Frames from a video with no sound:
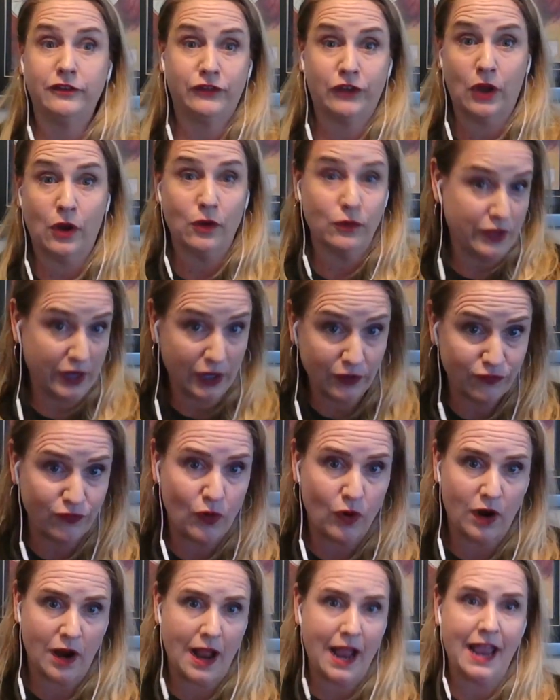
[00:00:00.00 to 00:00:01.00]
so
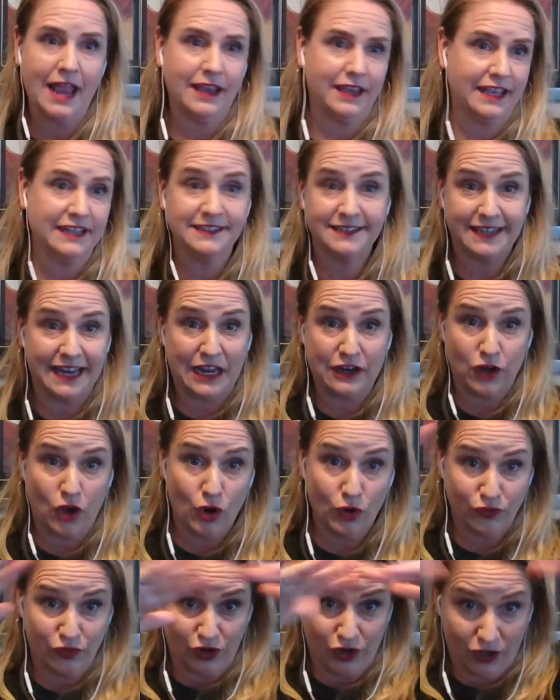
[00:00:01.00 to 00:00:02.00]
therefore I can stand
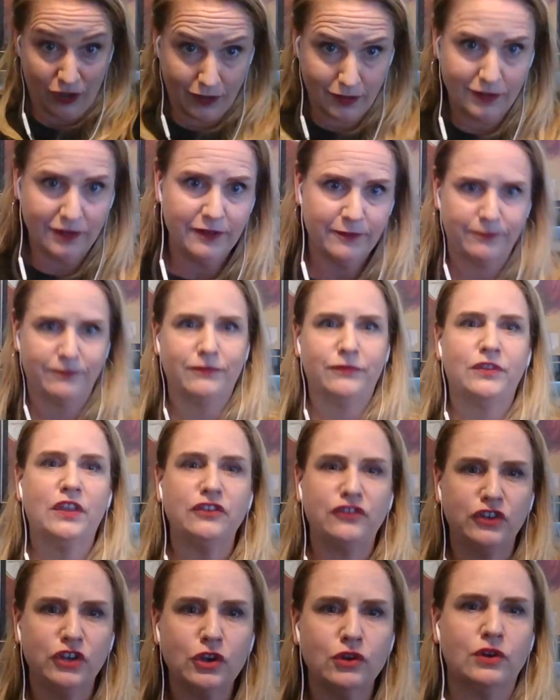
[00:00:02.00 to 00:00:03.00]
over
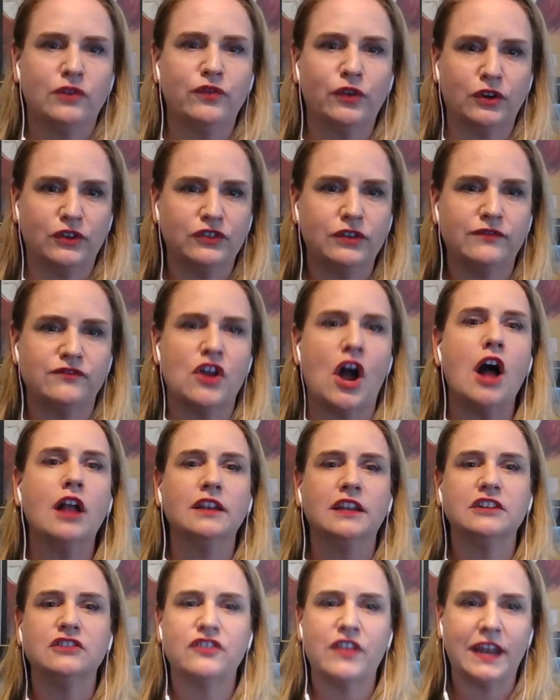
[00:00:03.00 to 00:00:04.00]
this universe of
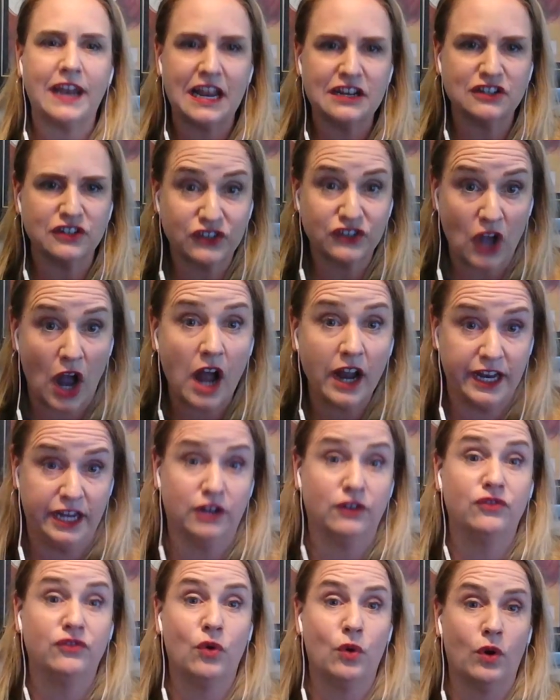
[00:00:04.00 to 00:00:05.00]
knowledge that I just got
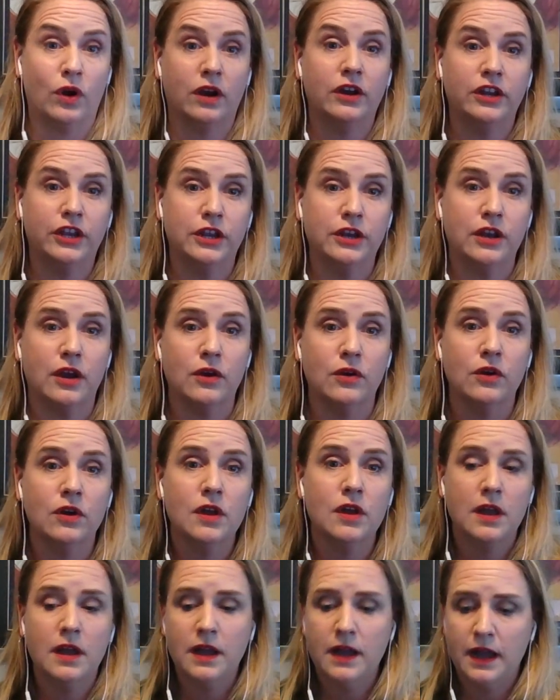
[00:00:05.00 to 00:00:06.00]
here for, you know?
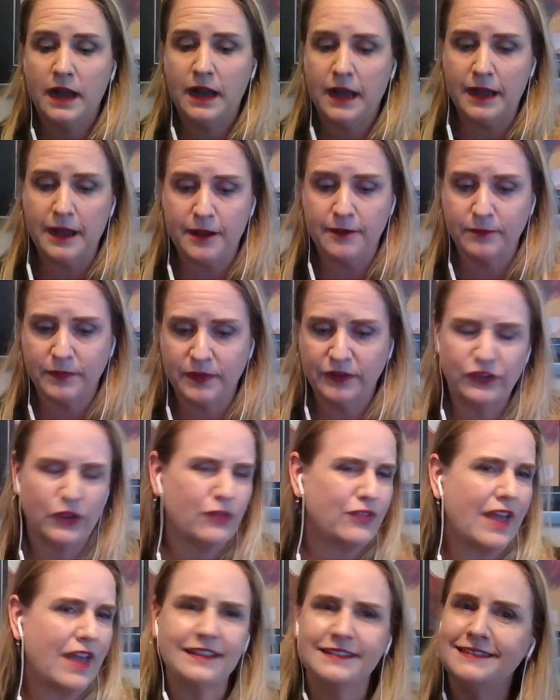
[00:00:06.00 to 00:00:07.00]
Um, and
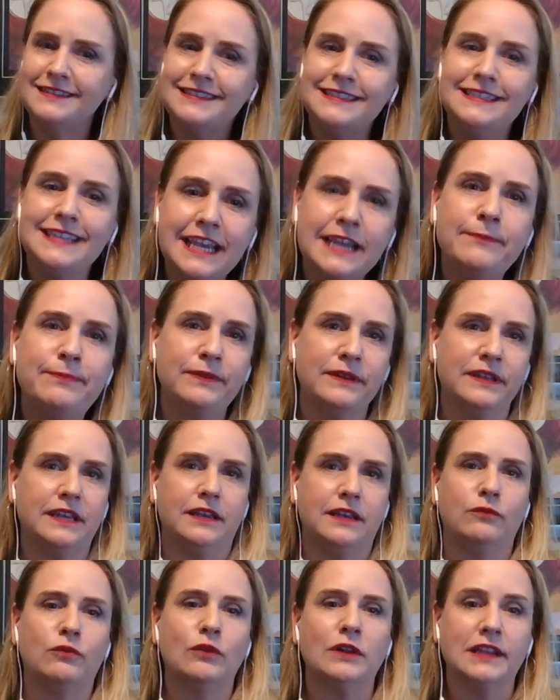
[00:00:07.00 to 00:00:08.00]
so that's
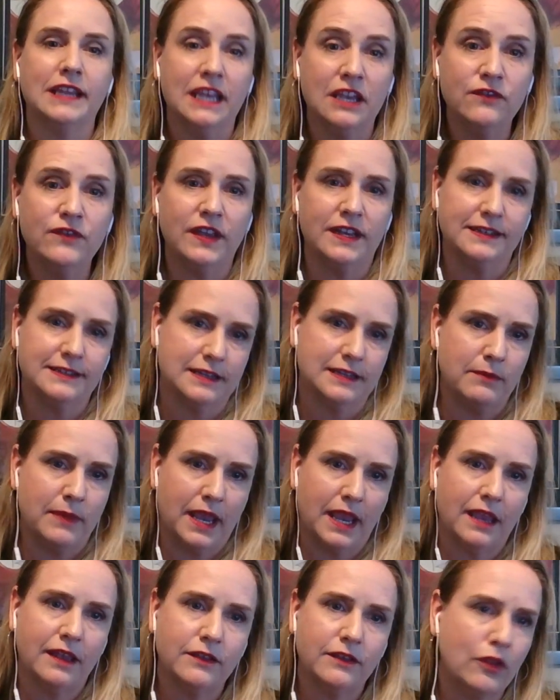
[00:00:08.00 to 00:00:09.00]
deeply relieving to
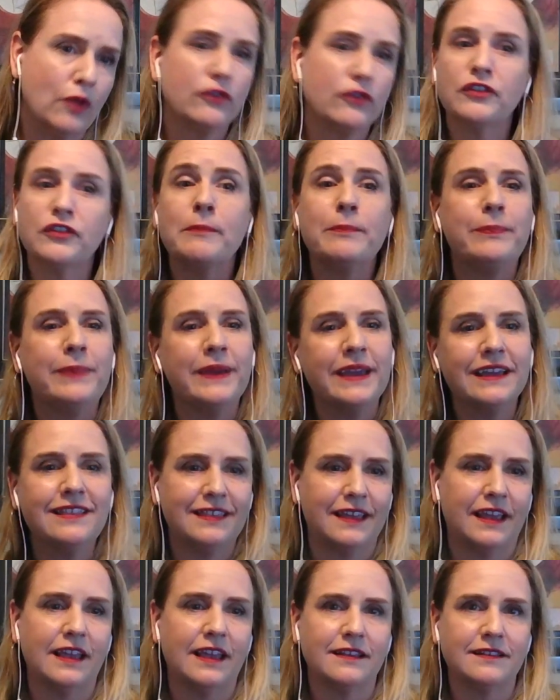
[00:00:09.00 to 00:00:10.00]
me. Those are the
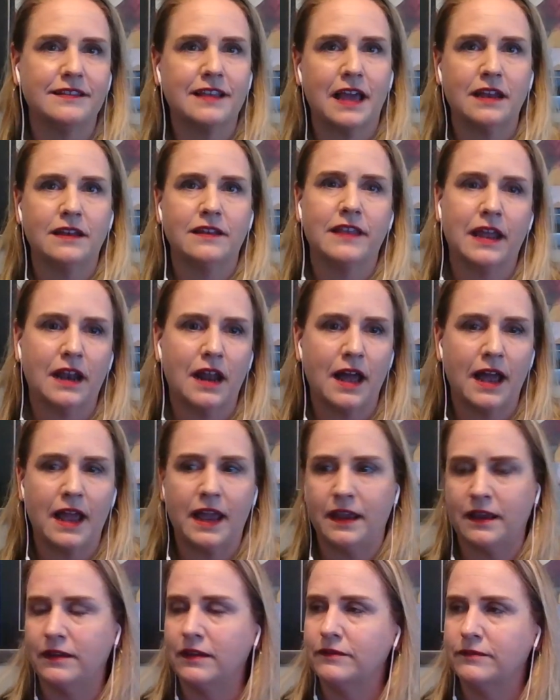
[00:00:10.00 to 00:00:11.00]
big things that, that
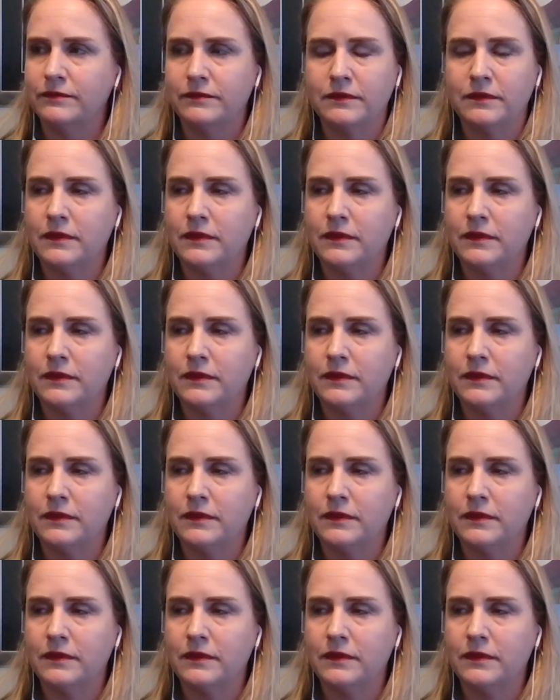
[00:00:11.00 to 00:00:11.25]
I